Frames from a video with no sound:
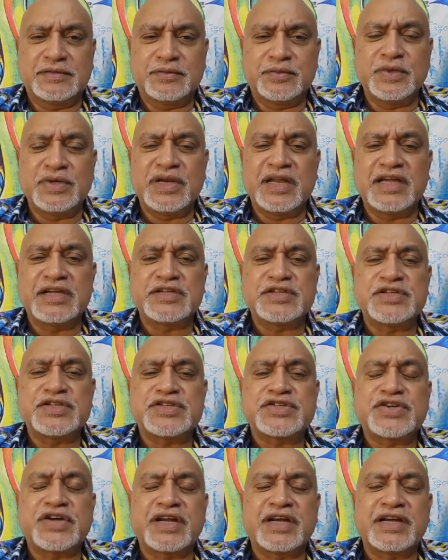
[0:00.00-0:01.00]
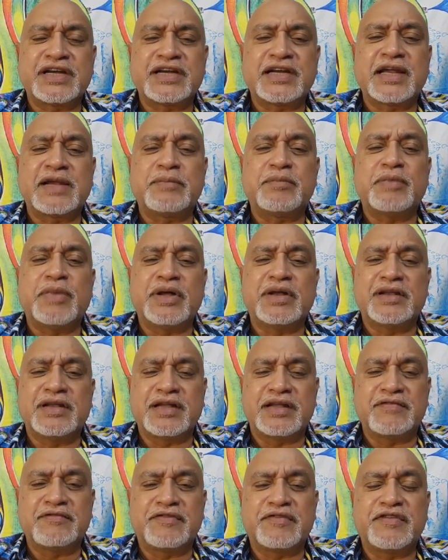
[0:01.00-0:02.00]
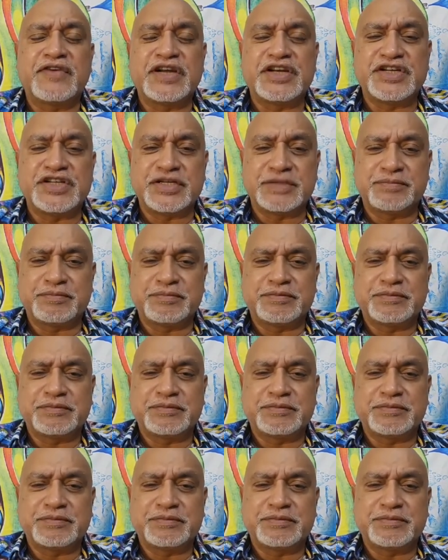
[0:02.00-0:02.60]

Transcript: We'd like to strengthen that bond and friendship.